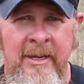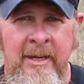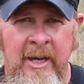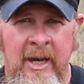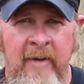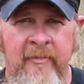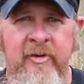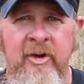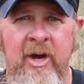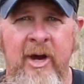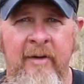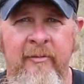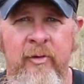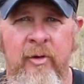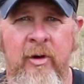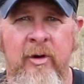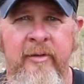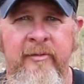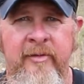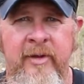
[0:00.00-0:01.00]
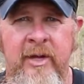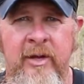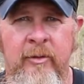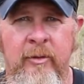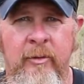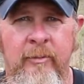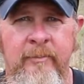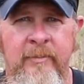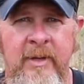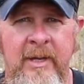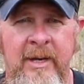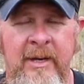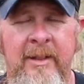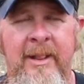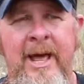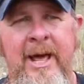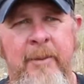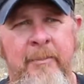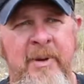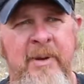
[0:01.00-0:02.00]
of cover on a vehicle and a
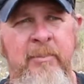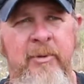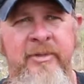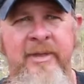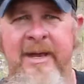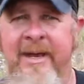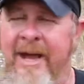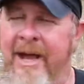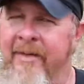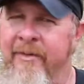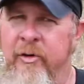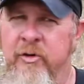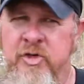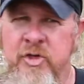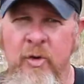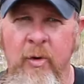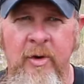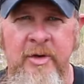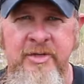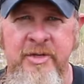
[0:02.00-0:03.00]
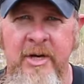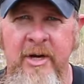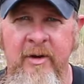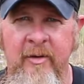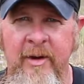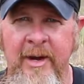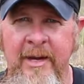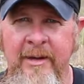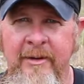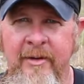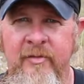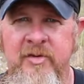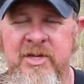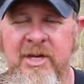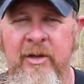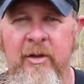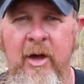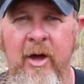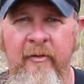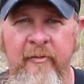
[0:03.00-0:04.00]
lot of people think oh those doors they're great you've
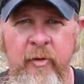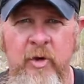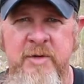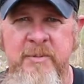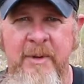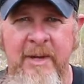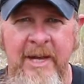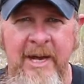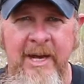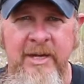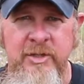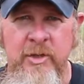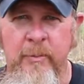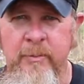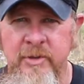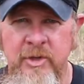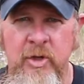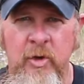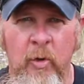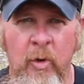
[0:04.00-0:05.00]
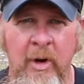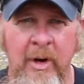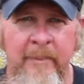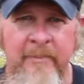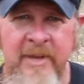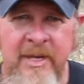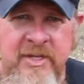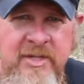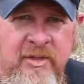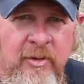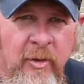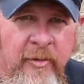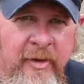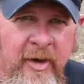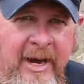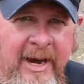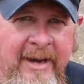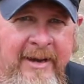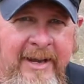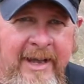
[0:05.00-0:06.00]
seen law enforcement guys open the door up and they hold
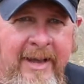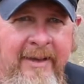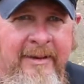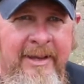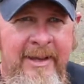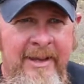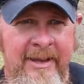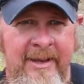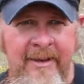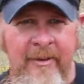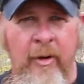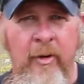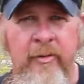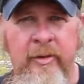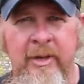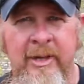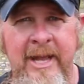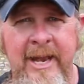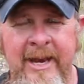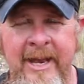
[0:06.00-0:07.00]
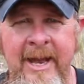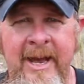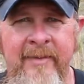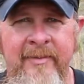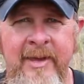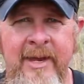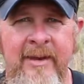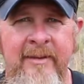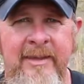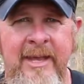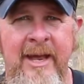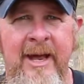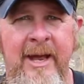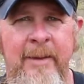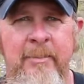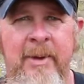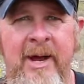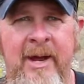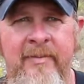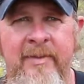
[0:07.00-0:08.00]
their hand out hold the leg out and they, they
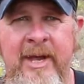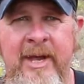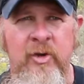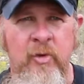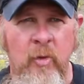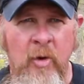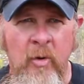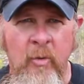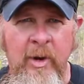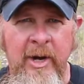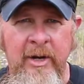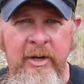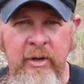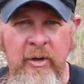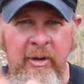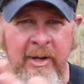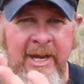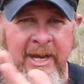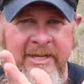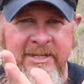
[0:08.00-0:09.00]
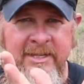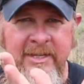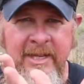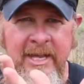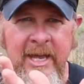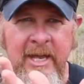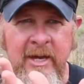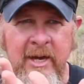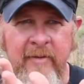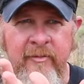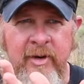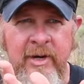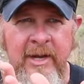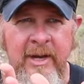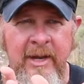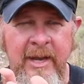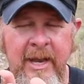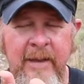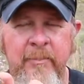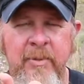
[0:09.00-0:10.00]
hide behind door while utilizing the a cover
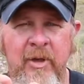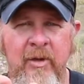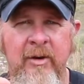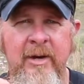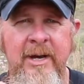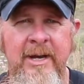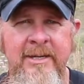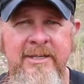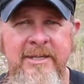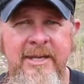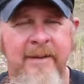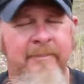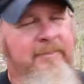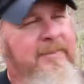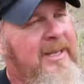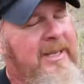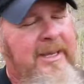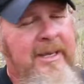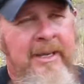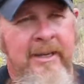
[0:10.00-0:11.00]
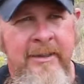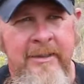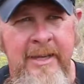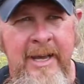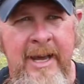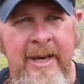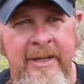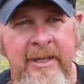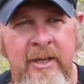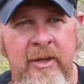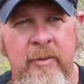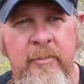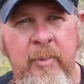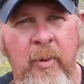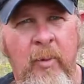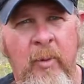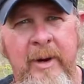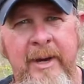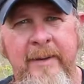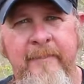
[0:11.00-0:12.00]
a pillar concept not a good
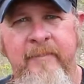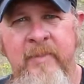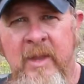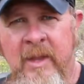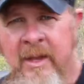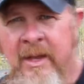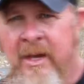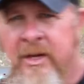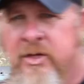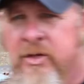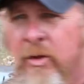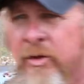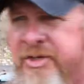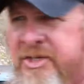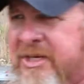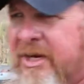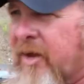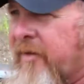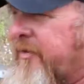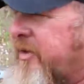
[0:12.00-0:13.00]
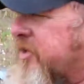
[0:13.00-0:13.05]
point as you'll see on